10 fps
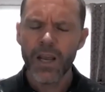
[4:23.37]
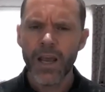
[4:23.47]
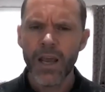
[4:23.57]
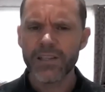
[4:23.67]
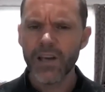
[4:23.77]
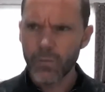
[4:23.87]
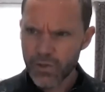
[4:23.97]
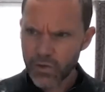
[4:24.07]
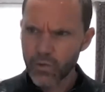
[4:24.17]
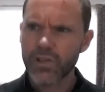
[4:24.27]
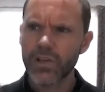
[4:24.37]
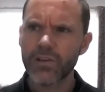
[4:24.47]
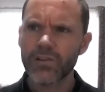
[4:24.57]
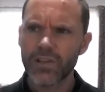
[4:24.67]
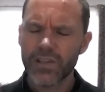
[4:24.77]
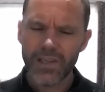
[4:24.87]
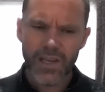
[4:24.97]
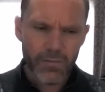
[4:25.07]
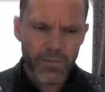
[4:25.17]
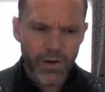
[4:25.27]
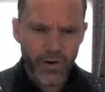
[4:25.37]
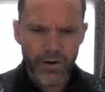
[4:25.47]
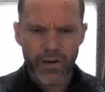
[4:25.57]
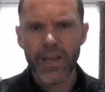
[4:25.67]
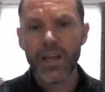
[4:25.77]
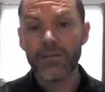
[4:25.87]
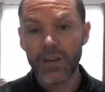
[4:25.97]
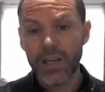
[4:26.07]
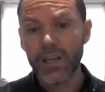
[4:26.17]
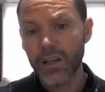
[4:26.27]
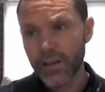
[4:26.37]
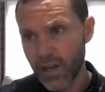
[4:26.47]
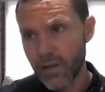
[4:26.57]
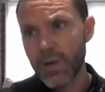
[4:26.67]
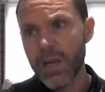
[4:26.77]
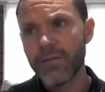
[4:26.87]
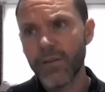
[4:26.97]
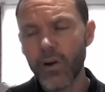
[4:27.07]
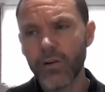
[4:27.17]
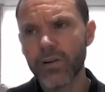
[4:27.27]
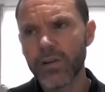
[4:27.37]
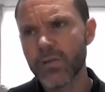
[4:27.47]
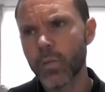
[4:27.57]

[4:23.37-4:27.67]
And so it was good to just keep me on an even keel and keep me focused